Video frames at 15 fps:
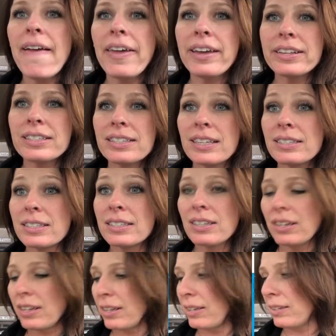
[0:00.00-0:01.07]
It says it's
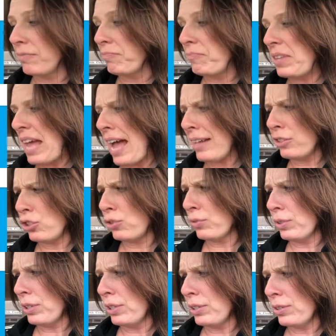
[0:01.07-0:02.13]
all
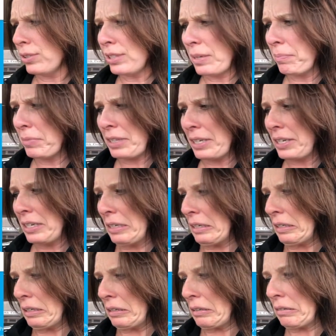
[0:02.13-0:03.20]
natural or
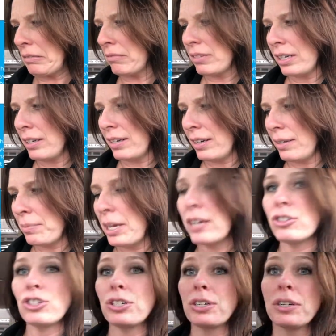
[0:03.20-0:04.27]
something, and I'm
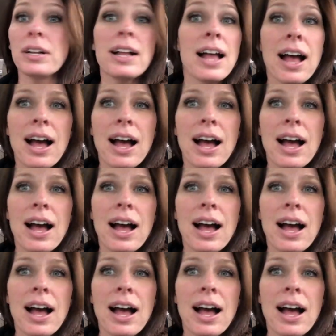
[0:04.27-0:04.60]
not sure.